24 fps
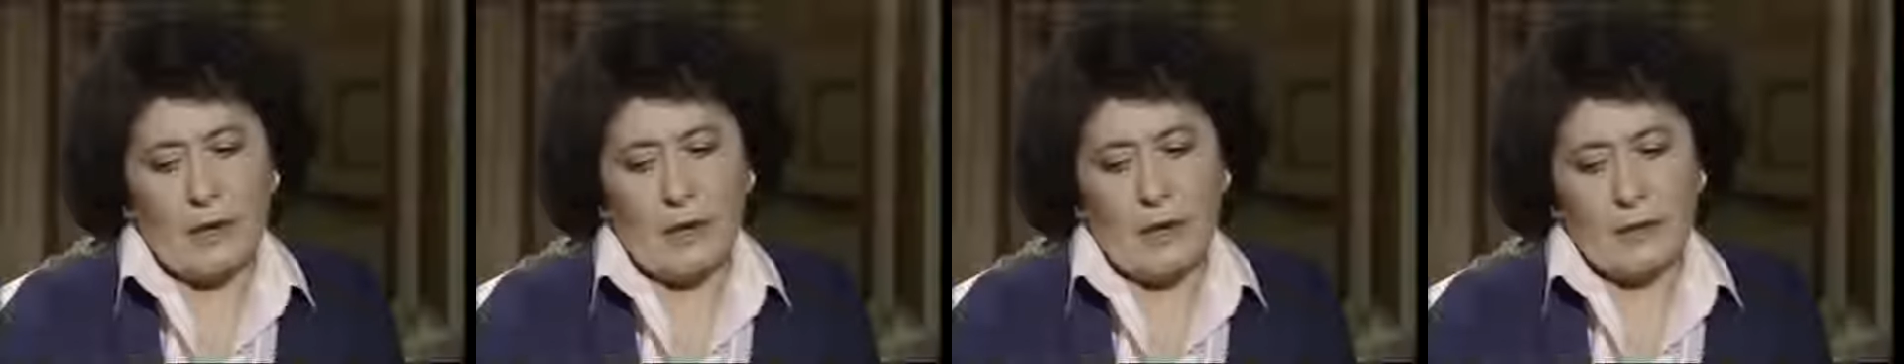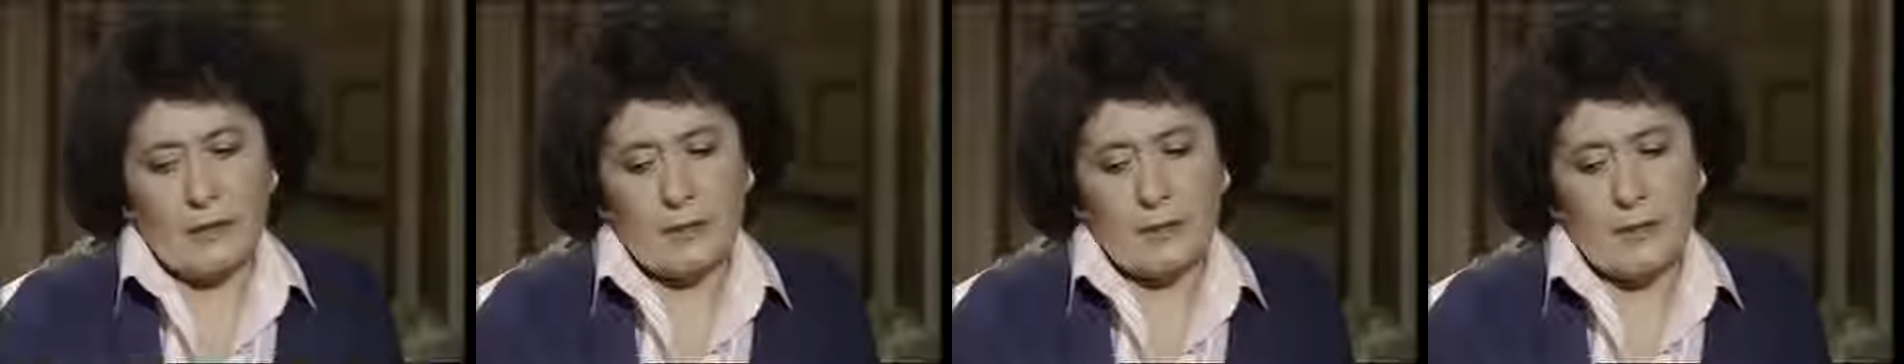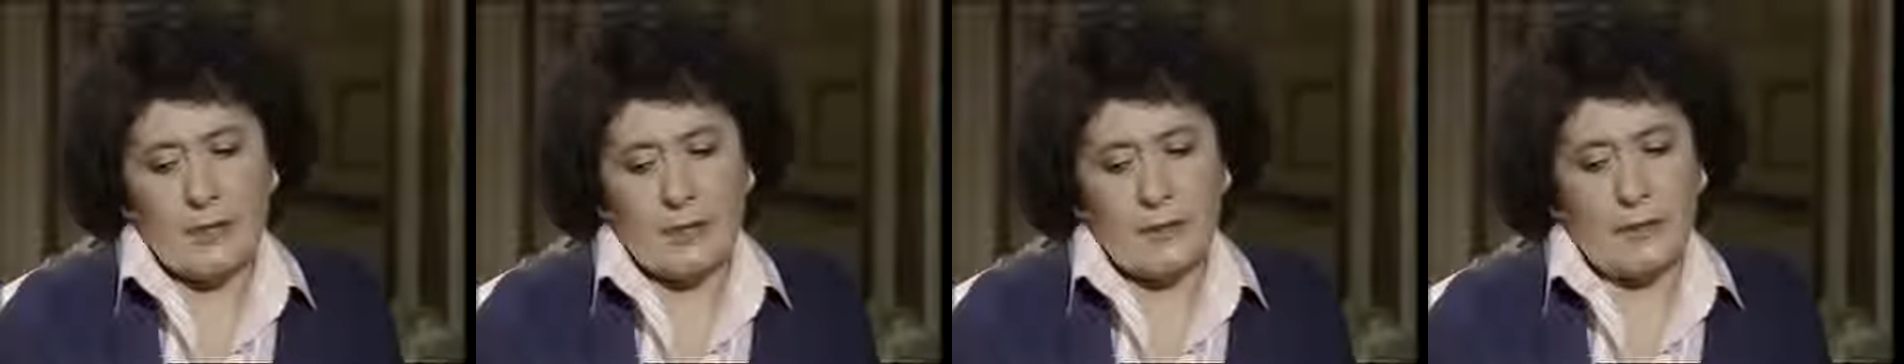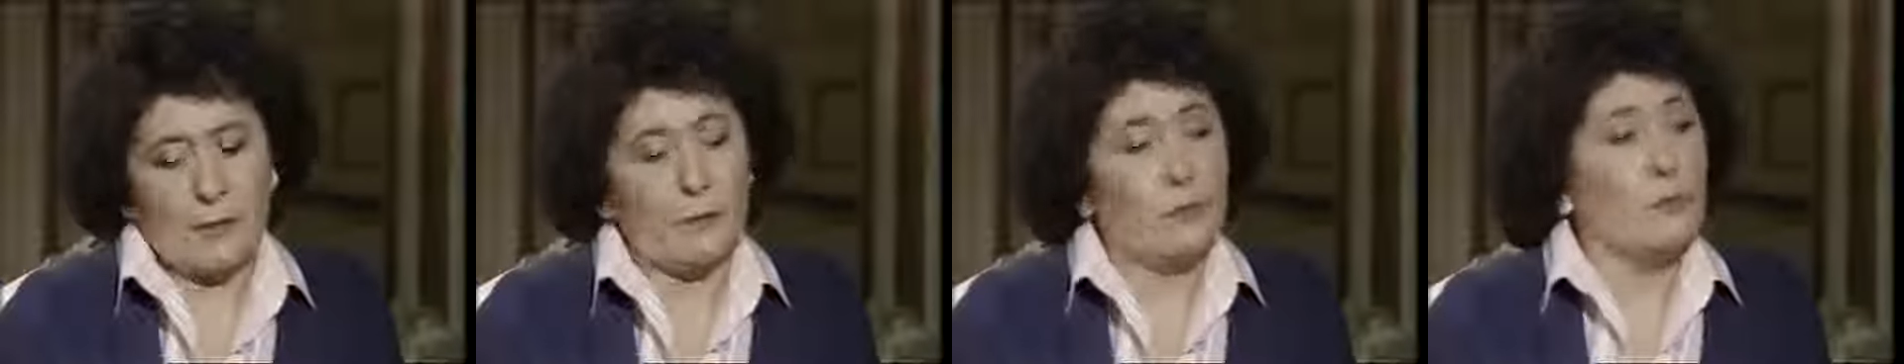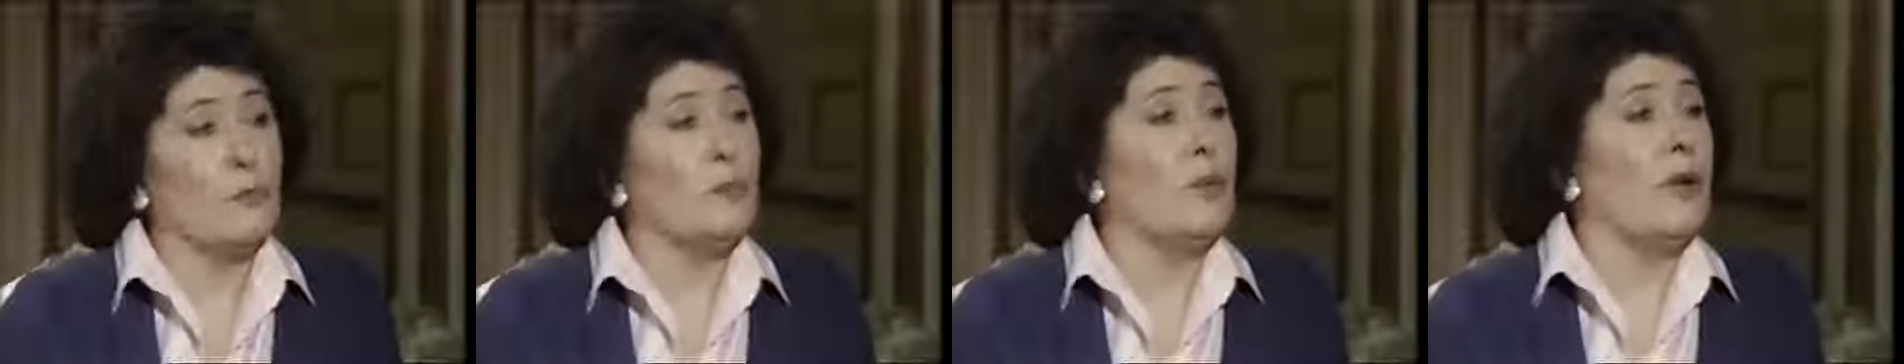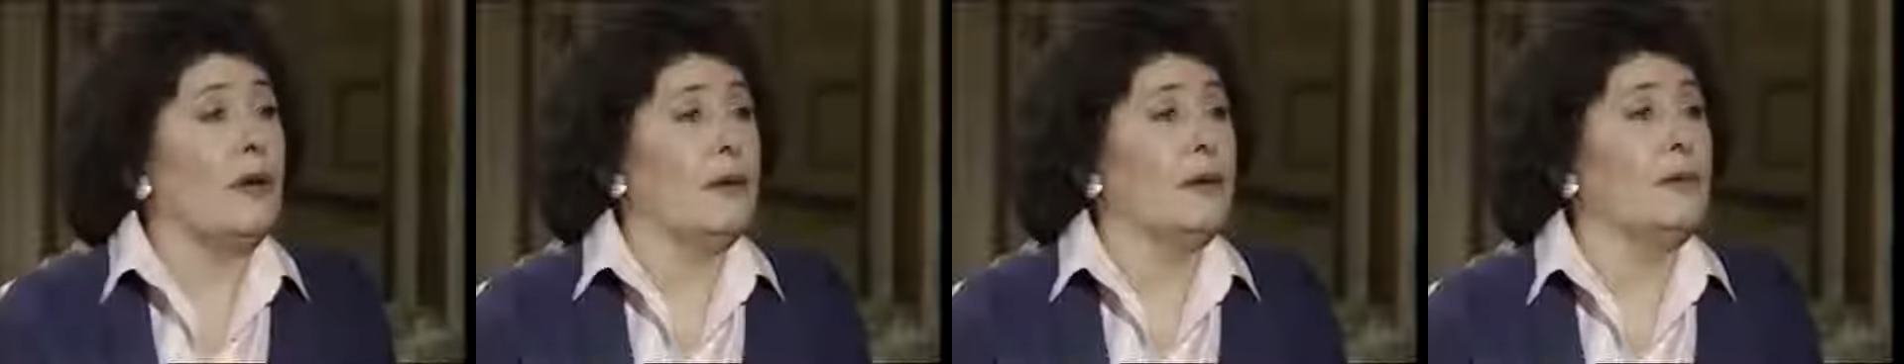say
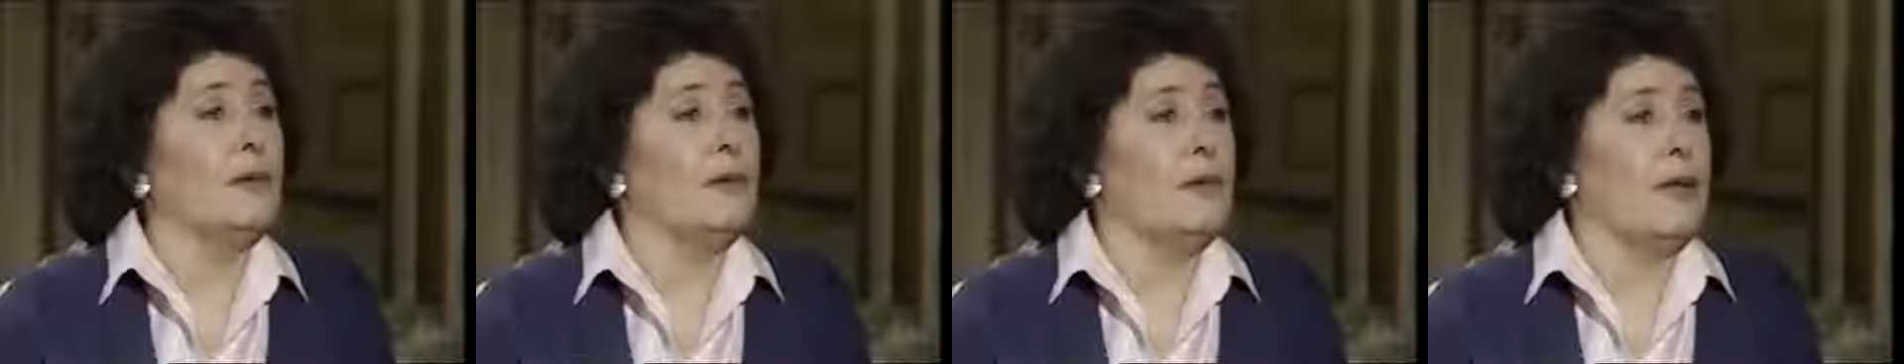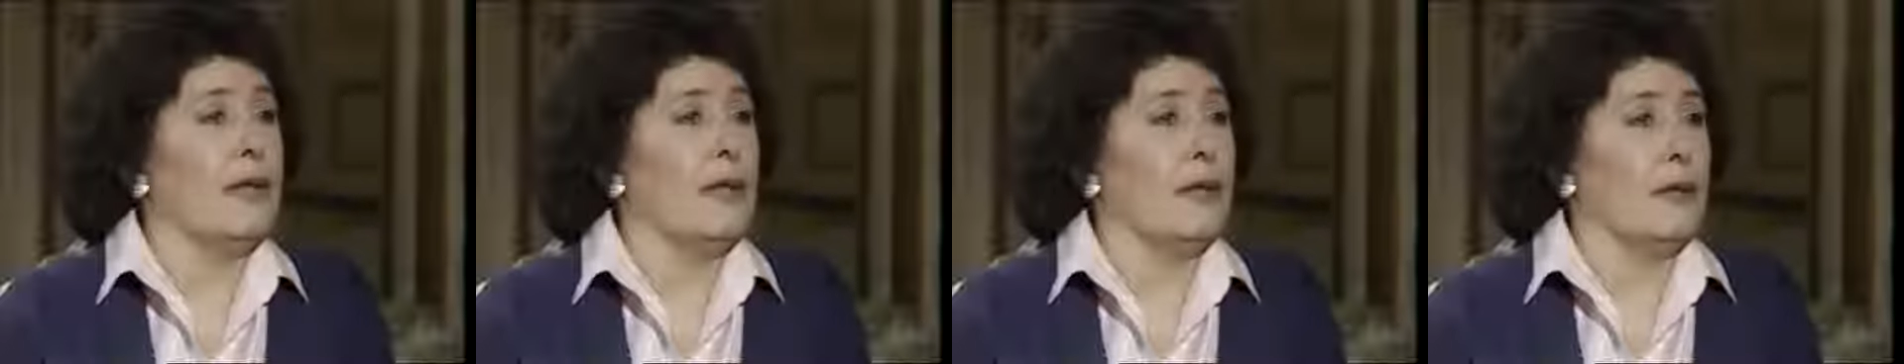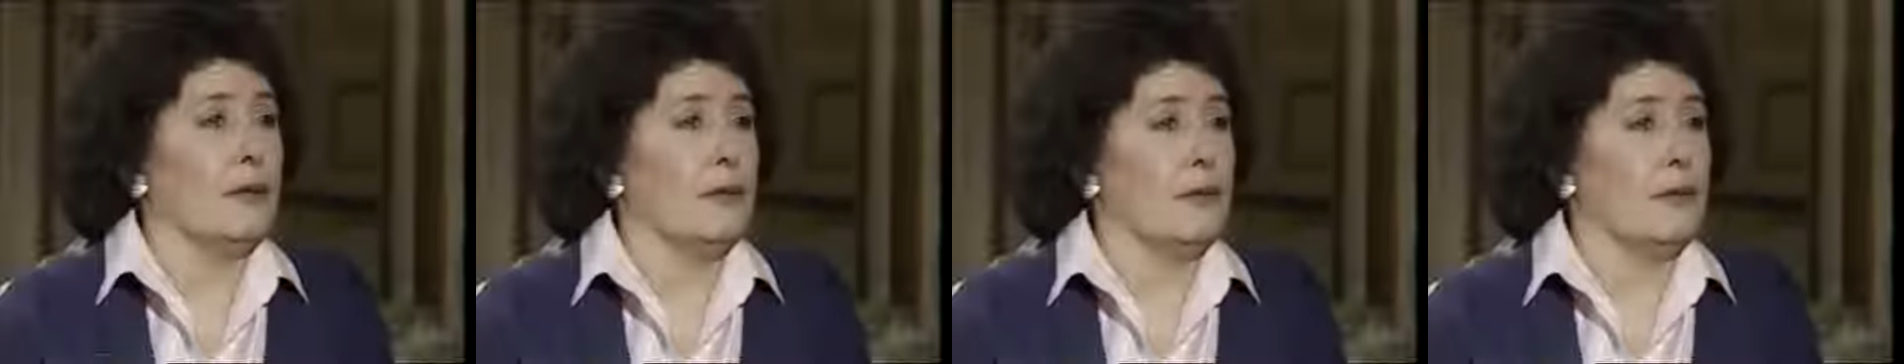one thing